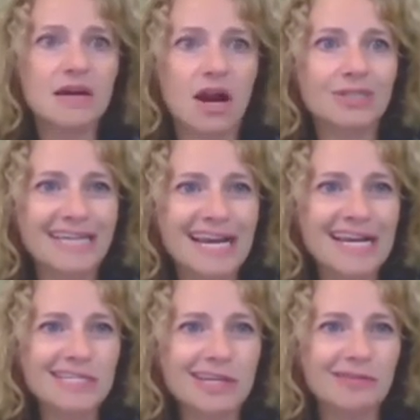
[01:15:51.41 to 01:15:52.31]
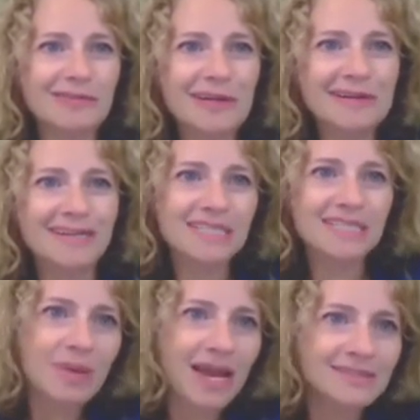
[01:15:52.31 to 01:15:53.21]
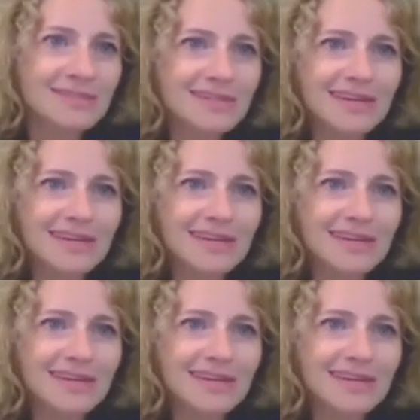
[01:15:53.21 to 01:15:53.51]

Our days of it depends,